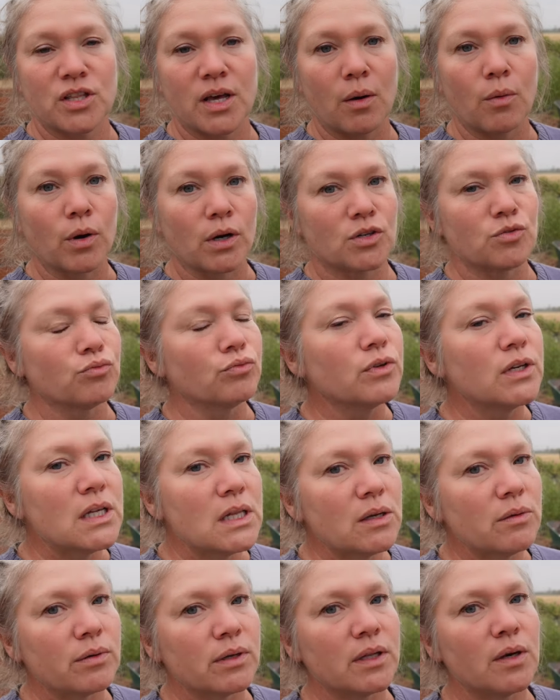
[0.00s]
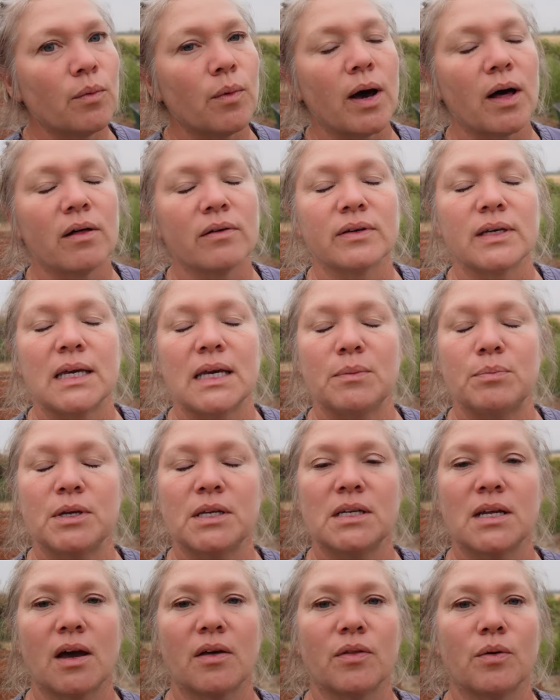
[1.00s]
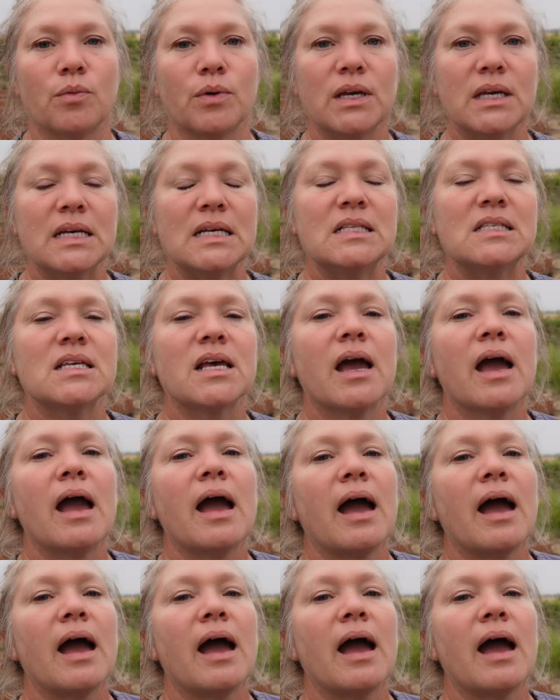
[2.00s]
That works really, really well keeping down the weeds